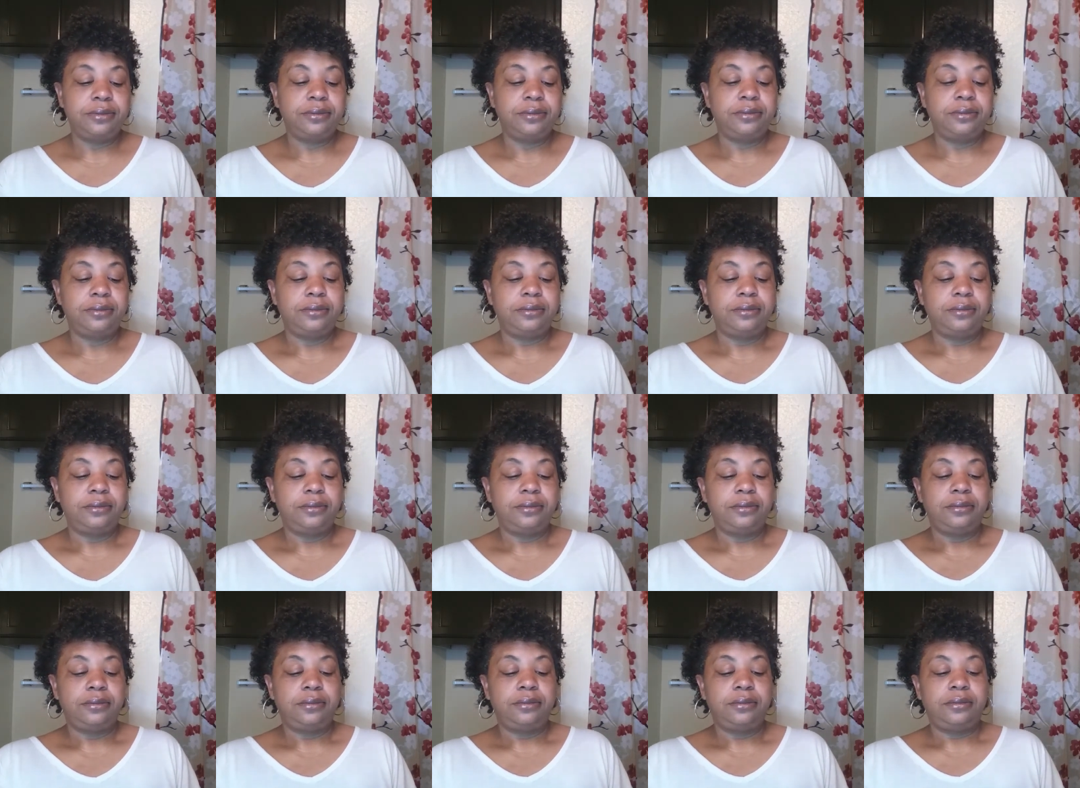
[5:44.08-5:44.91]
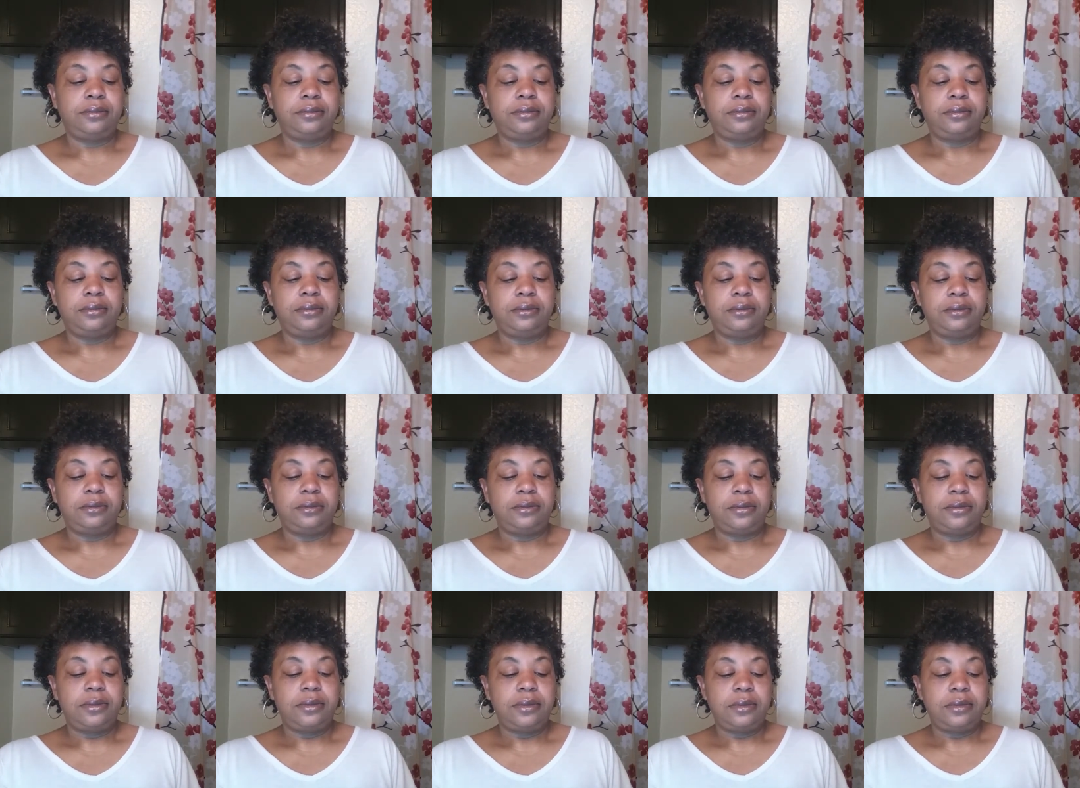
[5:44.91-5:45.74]

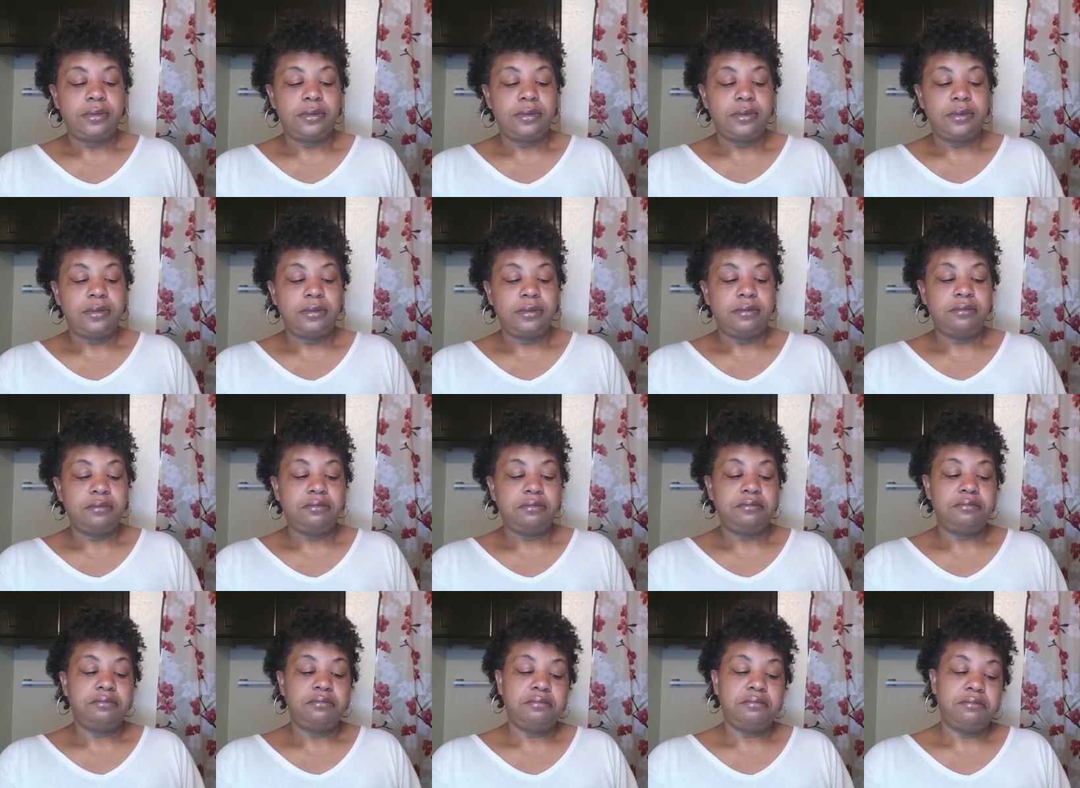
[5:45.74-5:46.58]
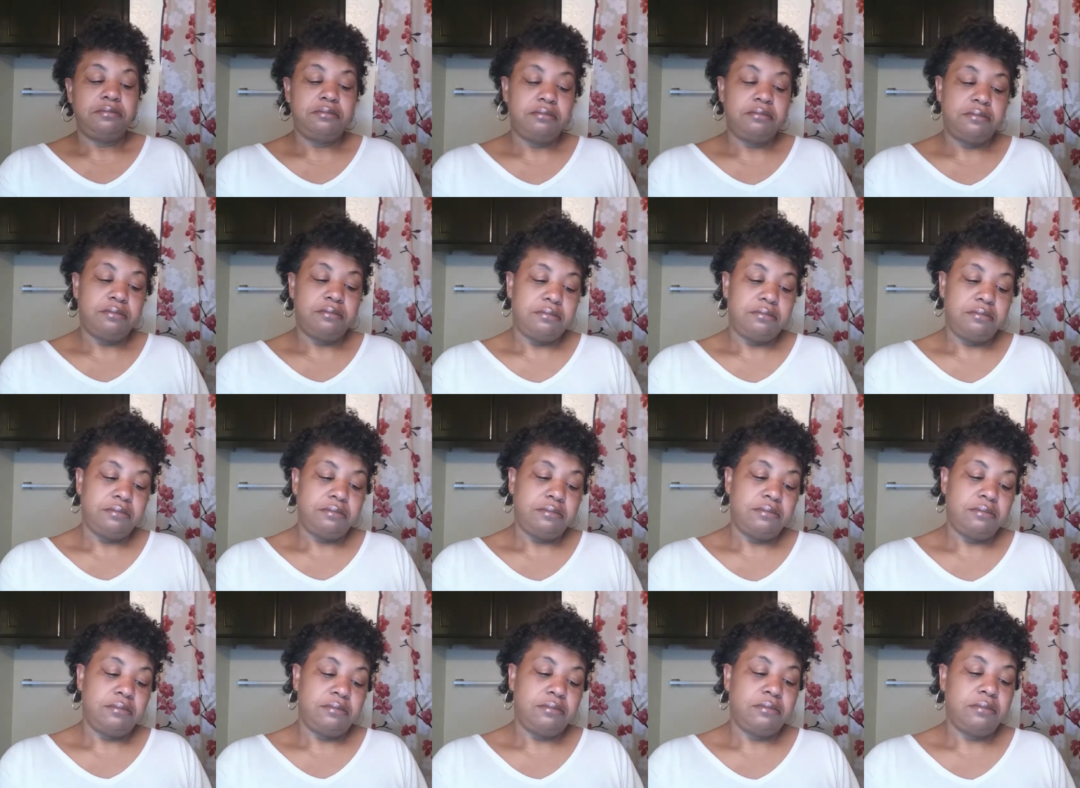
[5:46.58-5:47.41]

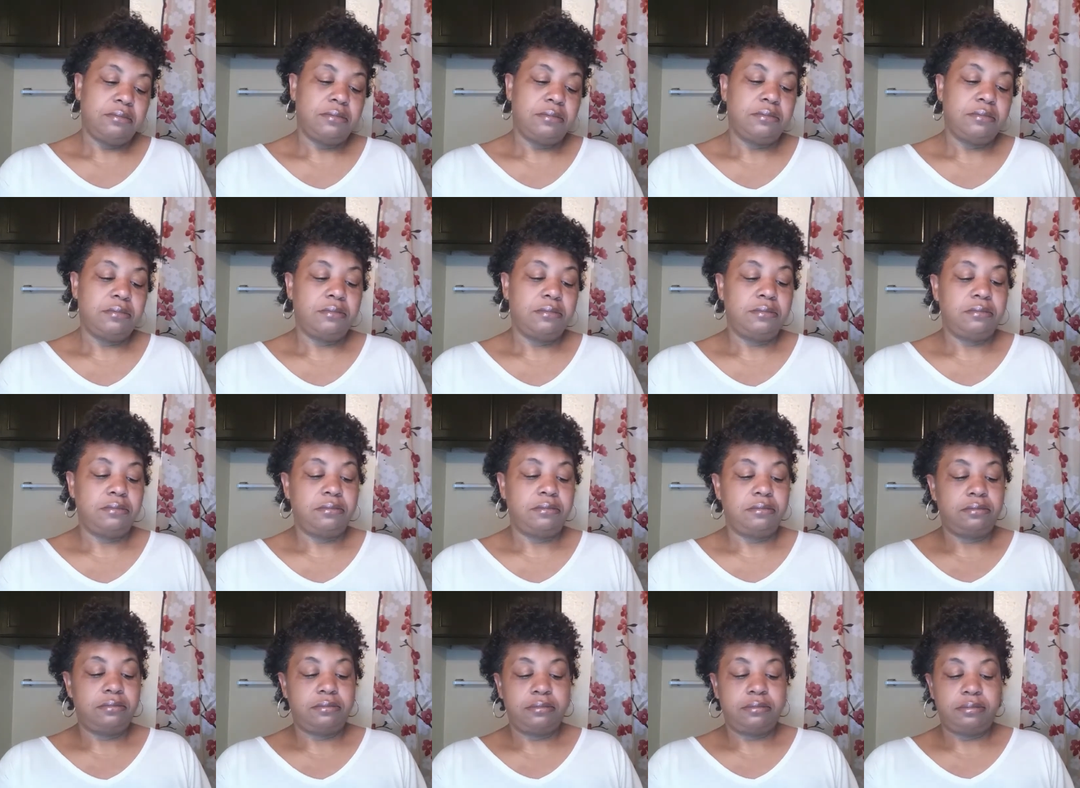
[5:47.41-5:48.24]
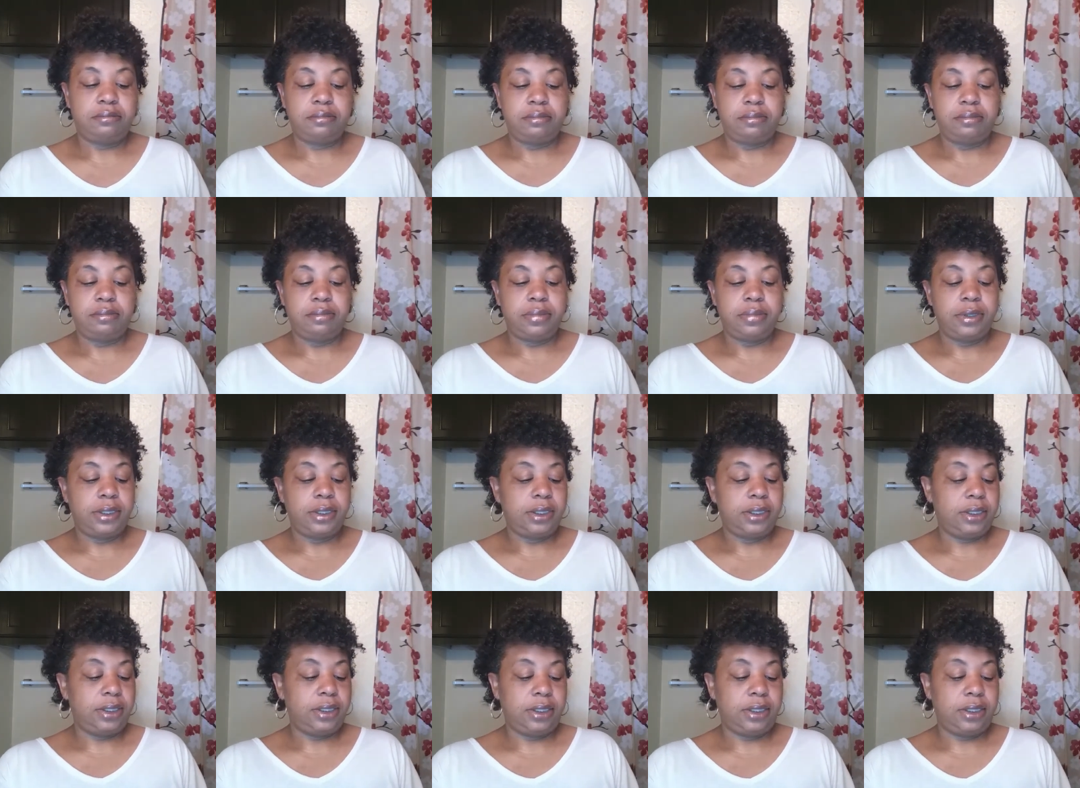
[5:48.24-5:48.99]
Nothing is said.